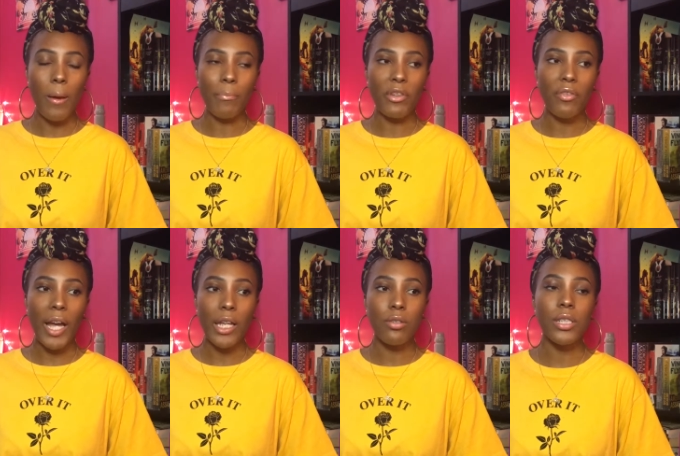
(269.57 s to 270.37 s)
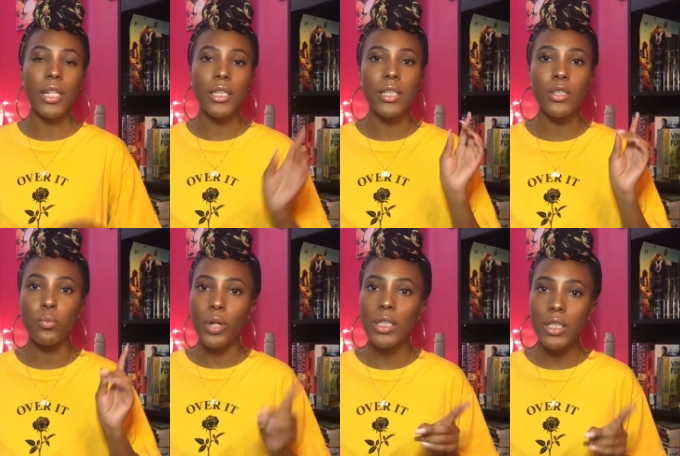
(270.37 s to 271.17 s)
The Files, and it's this
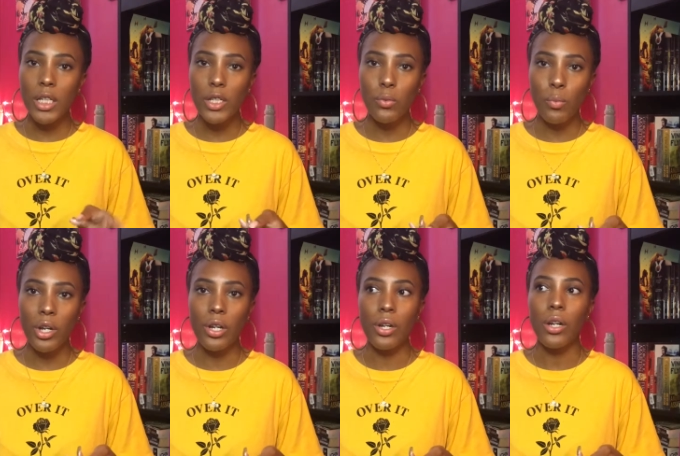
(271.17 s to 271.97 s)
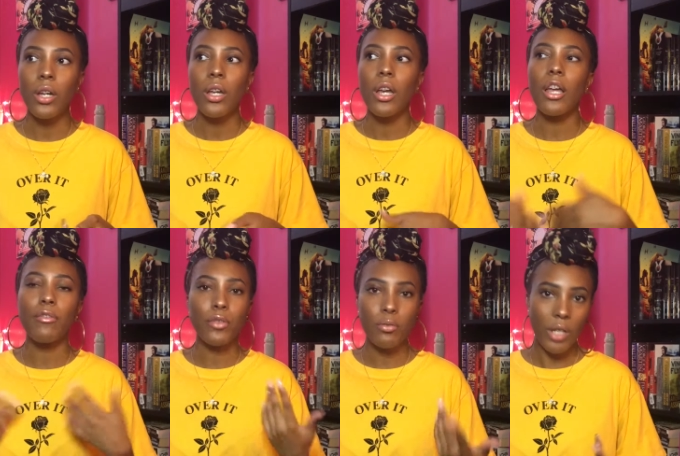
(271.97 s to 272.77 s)
one scene where,
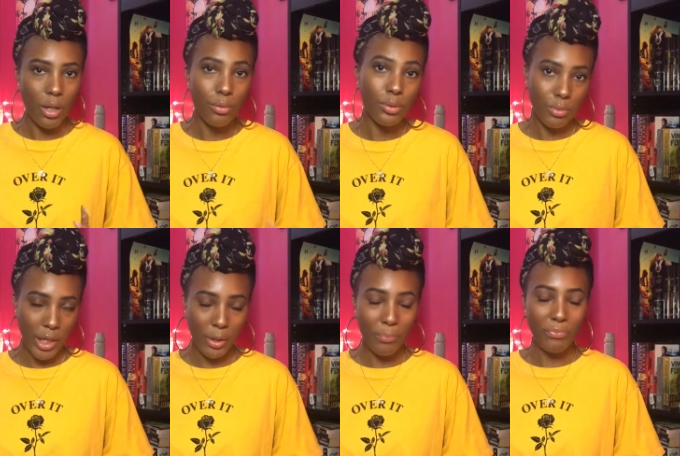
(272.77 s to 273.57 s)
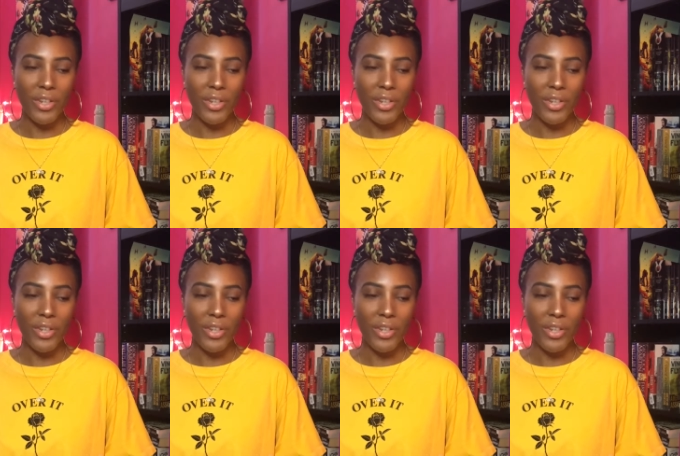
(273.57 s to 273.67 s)
if you know, do know,